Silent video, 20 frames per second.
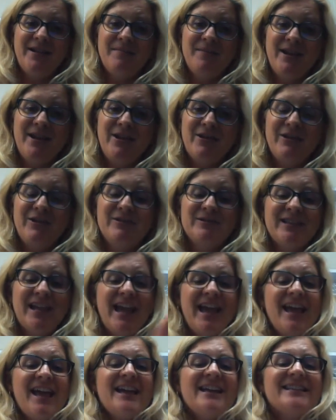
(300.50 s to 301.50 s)
Let me hear you
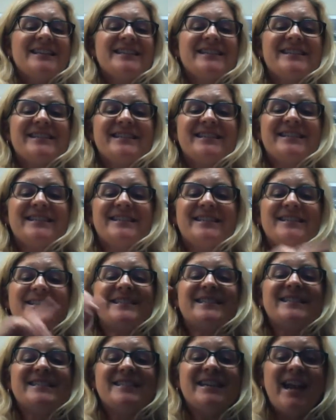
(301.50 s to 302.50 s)
say
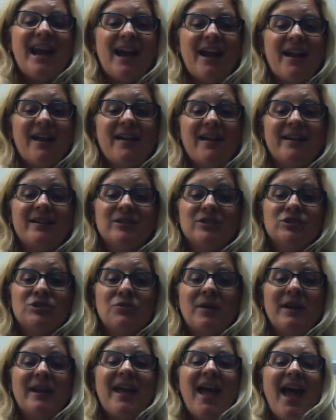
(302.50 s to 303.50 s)
Stick.
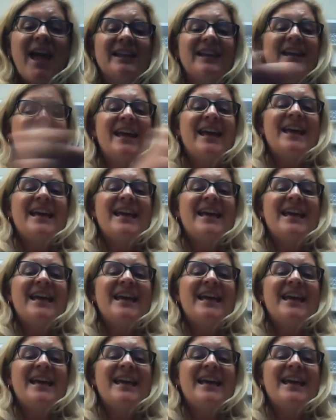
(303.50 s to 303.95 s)
Do it again.